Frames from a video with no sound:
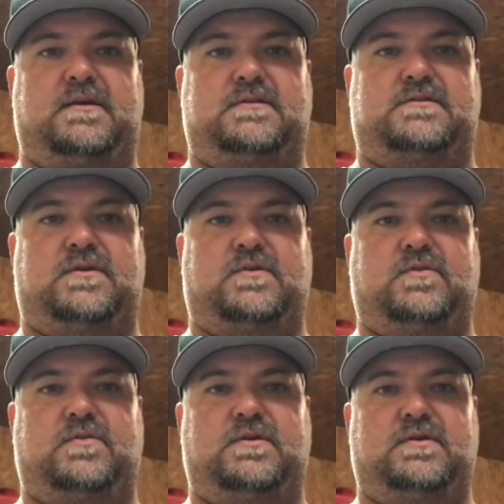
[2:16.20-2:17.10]

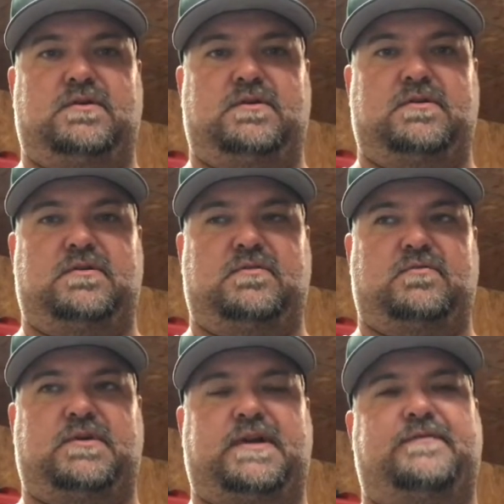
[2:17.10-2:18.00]
So
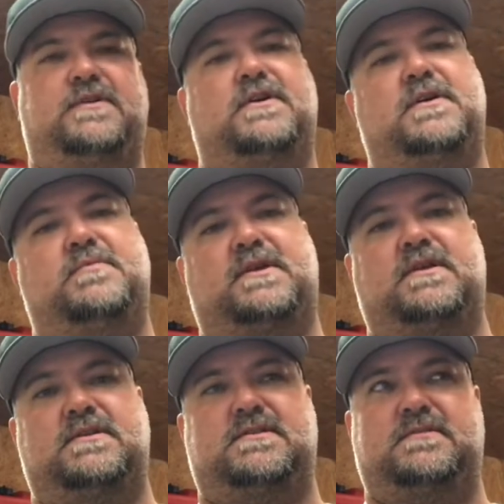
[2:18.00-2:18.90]
what I've done
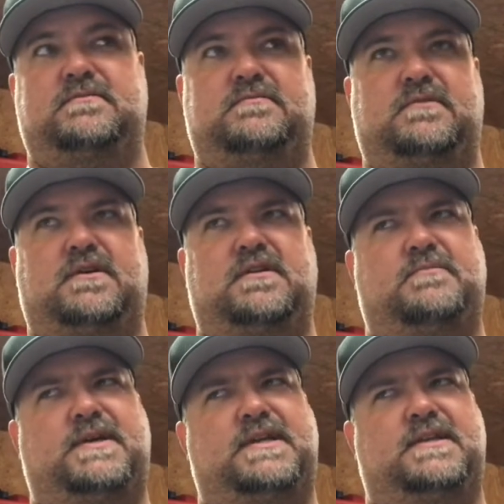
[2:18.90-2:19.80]
because all of
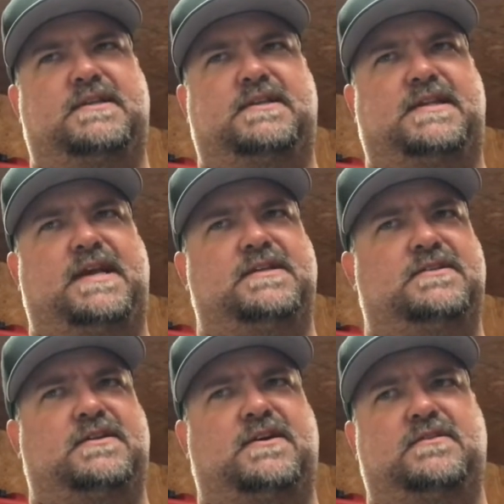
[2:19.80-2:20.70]
my dash
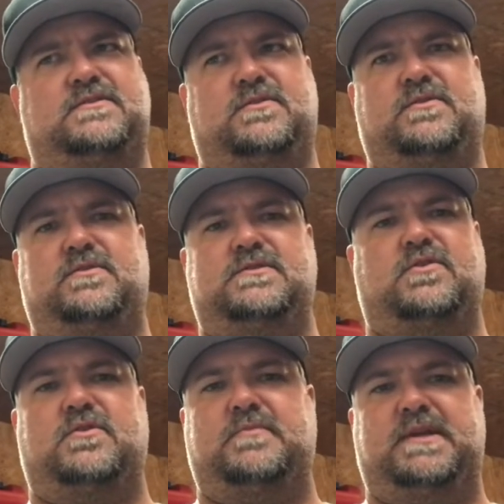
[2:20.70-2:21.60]
and console is
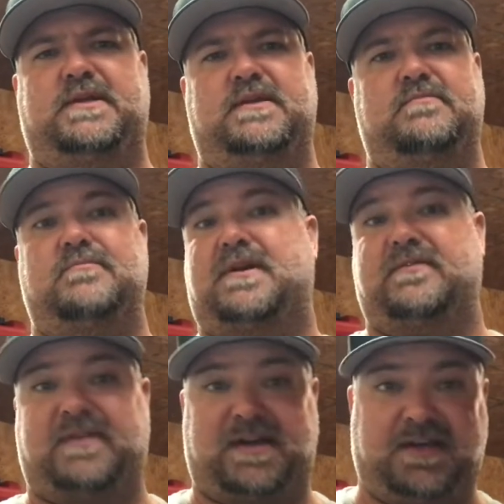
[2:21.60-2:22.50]
going to be
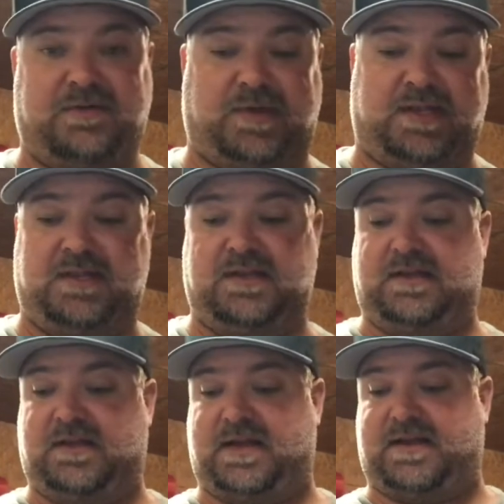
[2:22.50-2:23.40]
modified anyway.
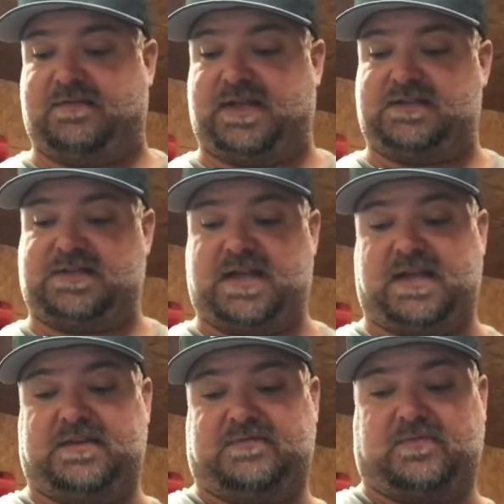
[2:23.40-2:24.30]
I've got
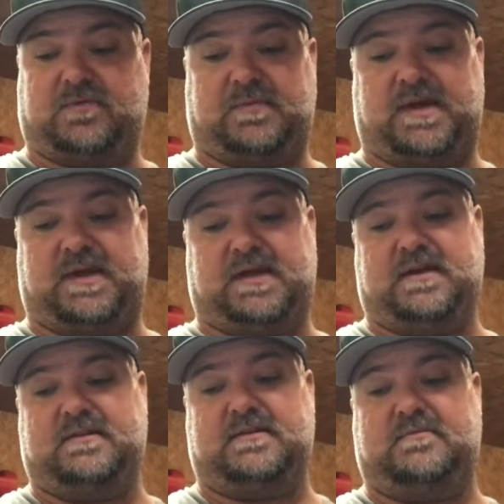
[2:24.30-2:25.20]
stands for my,
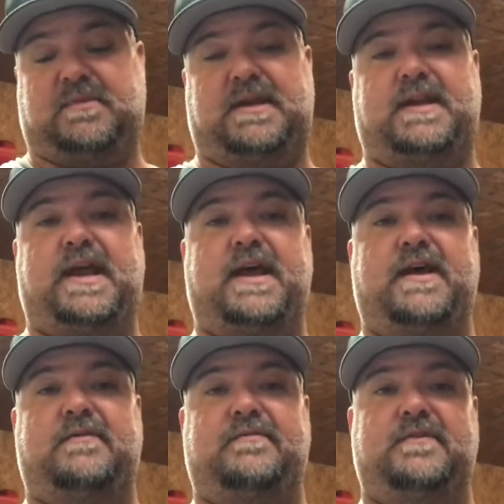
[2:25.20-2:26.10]
my
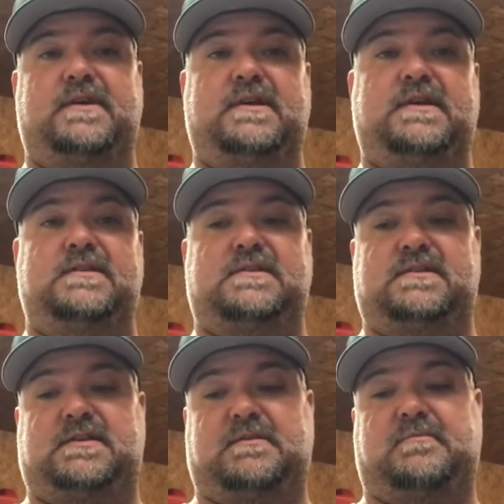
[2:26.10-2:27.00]
nav
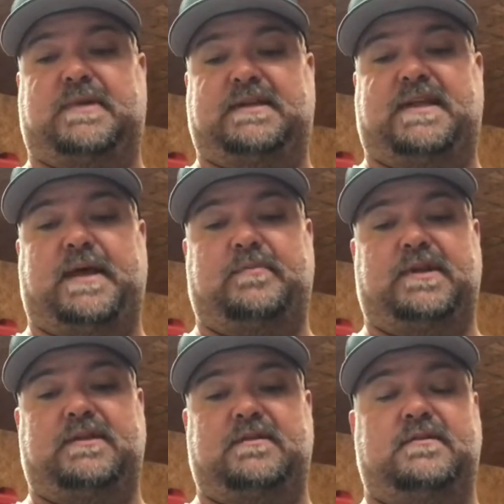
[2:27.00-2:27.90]
system, my tablet,